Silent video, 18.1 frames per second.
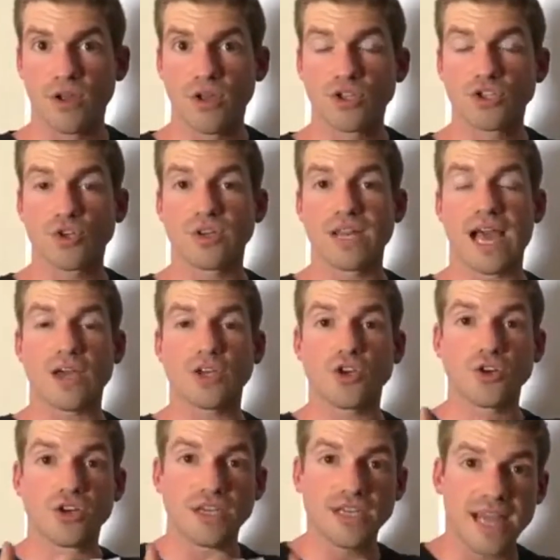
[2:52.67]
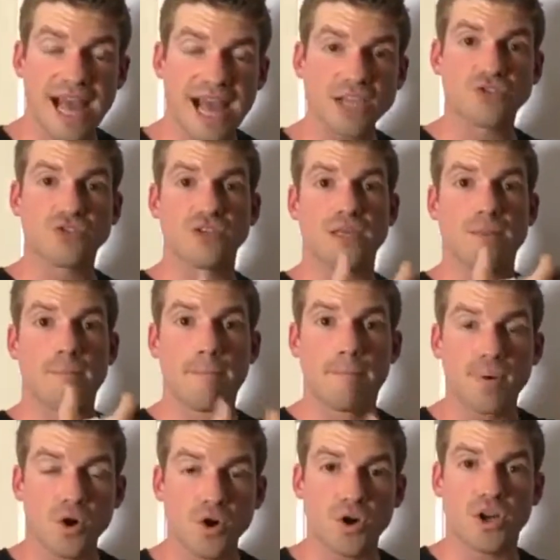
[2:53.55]
So now you're naturally
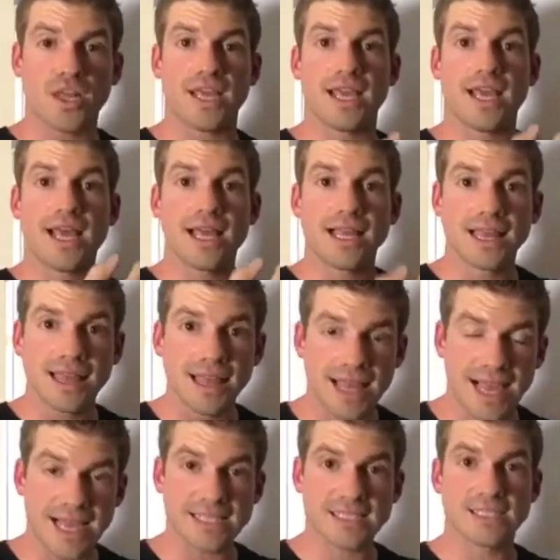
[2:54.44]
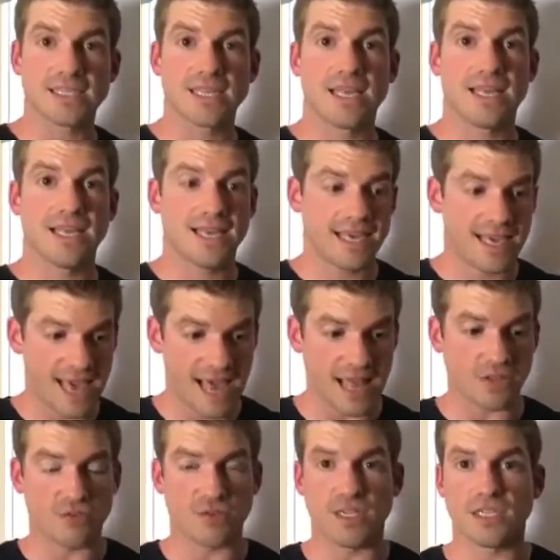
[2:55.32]
burning less
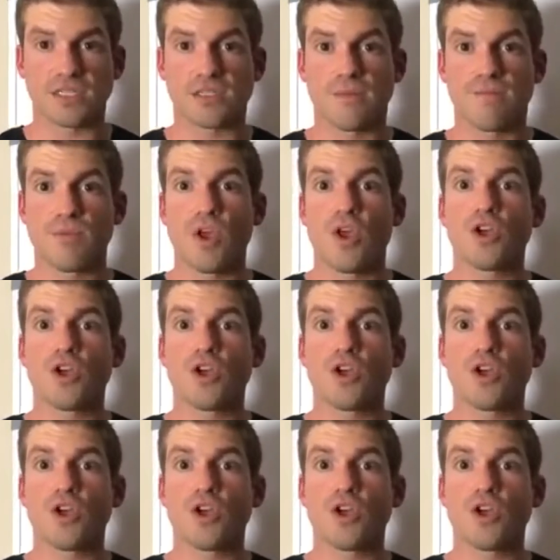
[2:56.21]
calories.